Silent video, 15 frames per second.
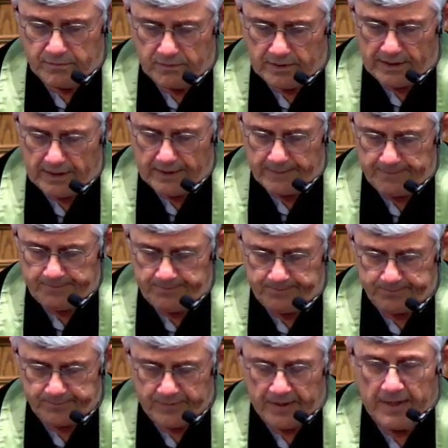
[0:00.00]
Um,
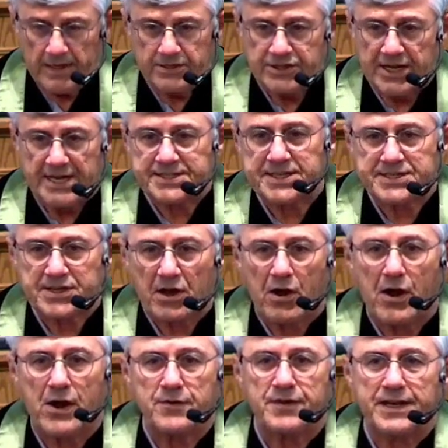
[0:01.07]
chances
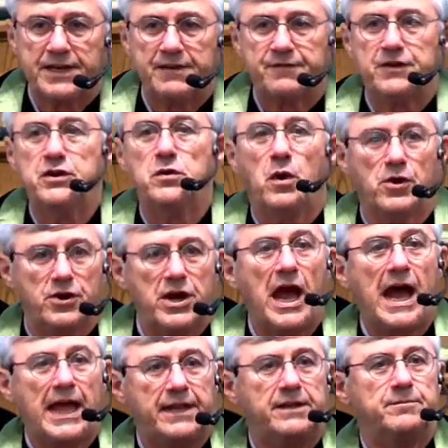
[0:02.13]
are that if you are
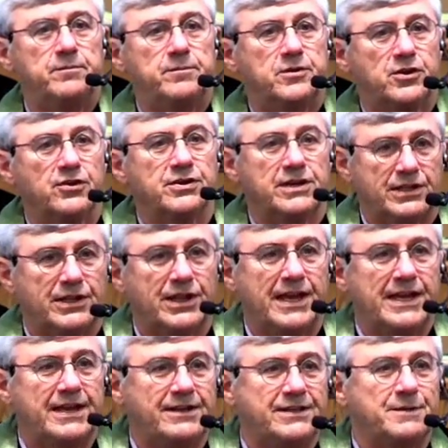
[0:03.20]
not
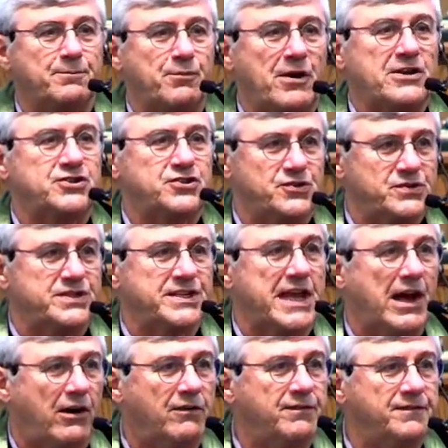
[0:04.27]
currently depressed
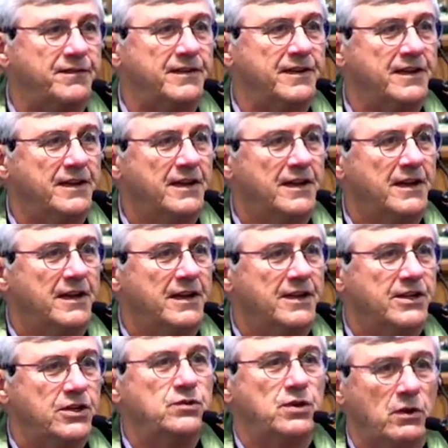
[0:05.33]
yourself,
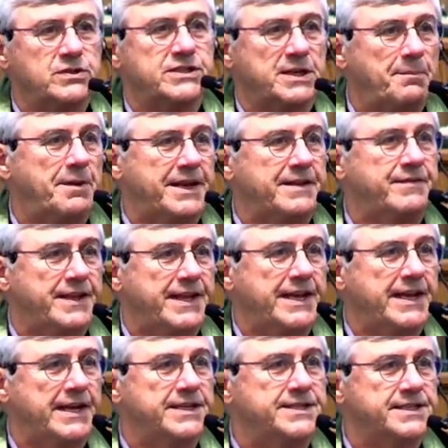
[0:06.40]
you know somebody that
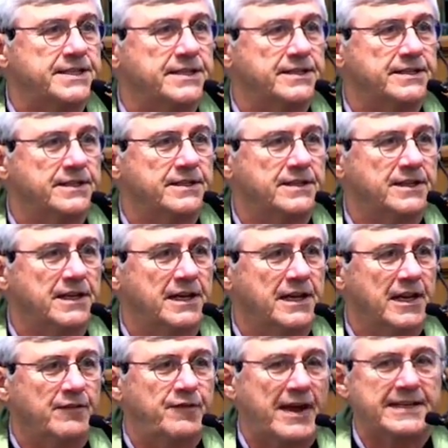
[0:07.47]
is.
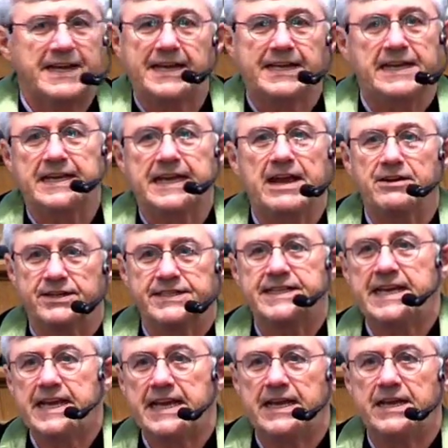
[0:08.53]
In fact, I can
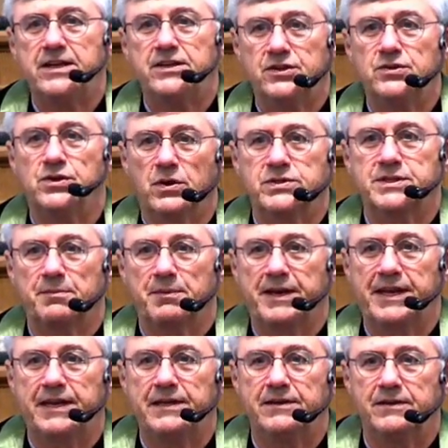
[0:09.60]
guarantee you know somebody